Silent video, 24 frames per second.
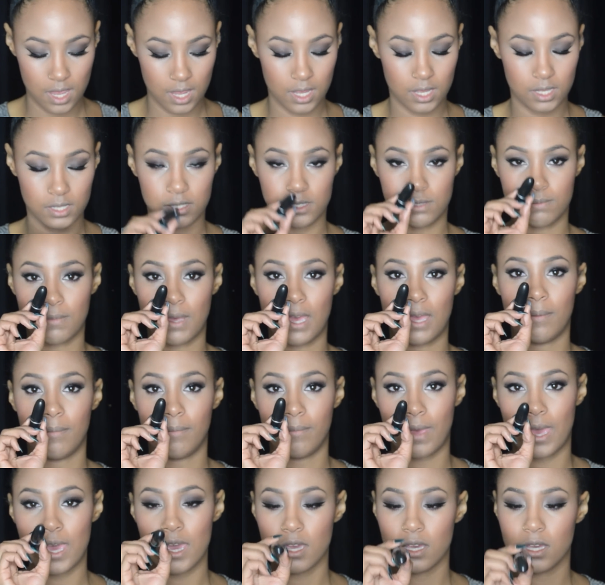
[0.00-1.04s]
It's my
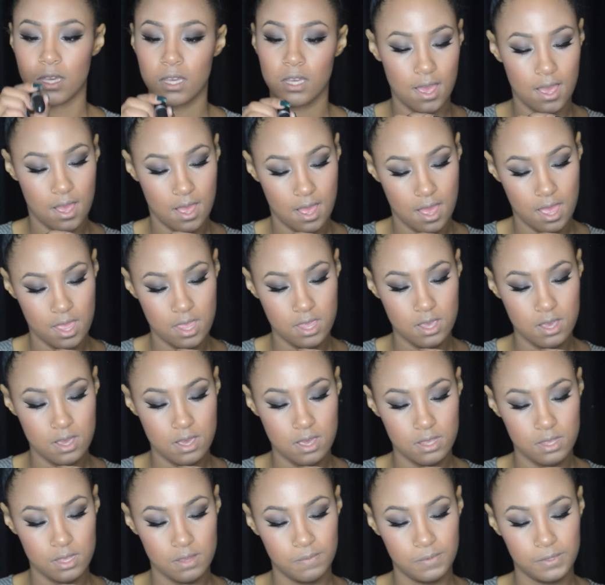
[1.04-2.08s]
MAC
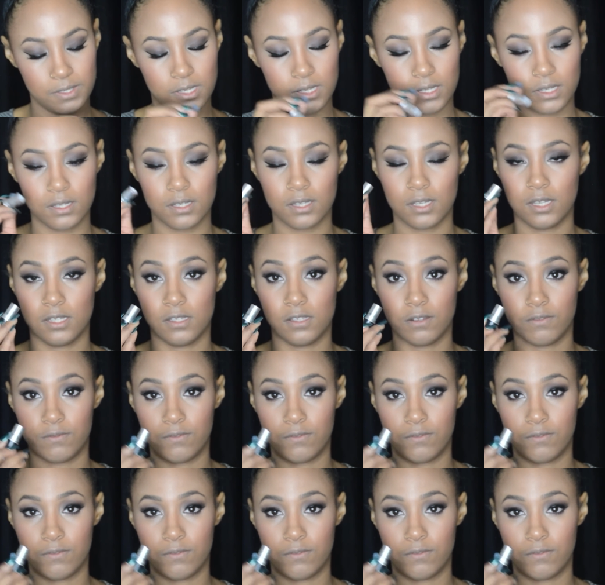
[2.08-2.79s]
Icon lipstick. It's a